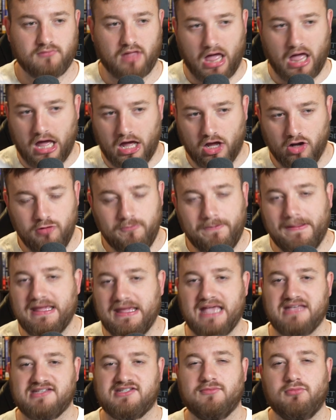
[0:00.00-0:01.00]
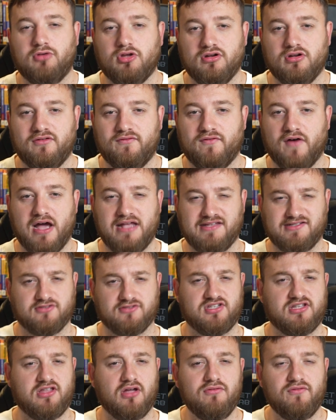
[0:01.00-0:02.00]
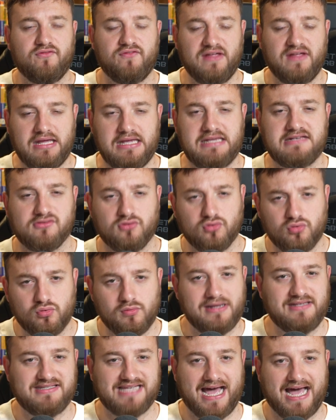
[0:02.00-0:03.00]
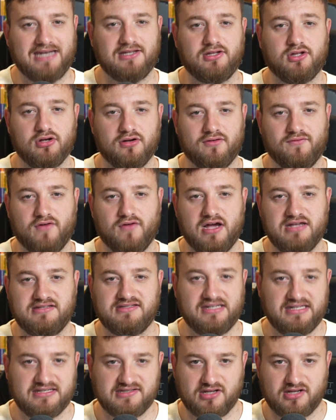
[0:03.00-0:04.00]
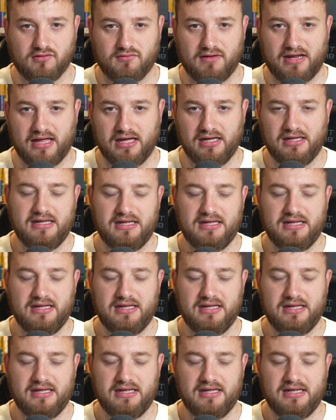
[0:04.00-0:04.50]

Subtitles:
I hope he gets some good advice because I don't think he's always had good advice in his career.